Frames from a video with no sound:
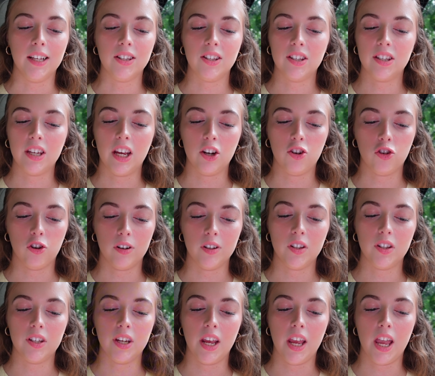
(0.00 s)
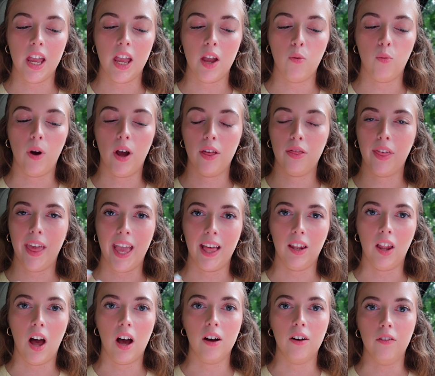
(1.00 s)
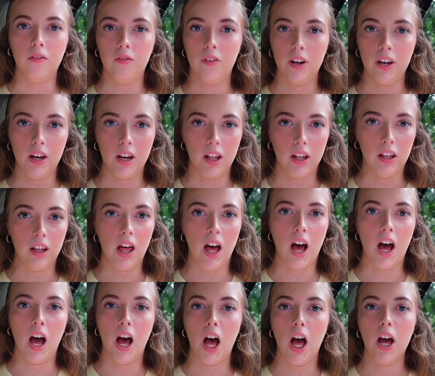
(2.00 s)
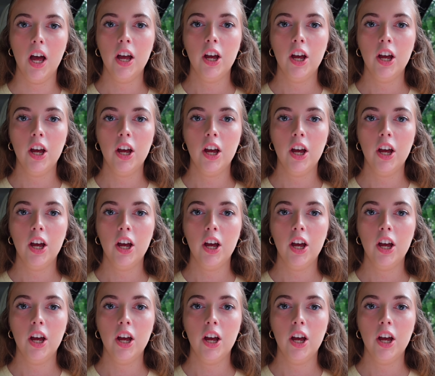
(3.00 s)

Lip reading: citrusy with a lot of vanilla,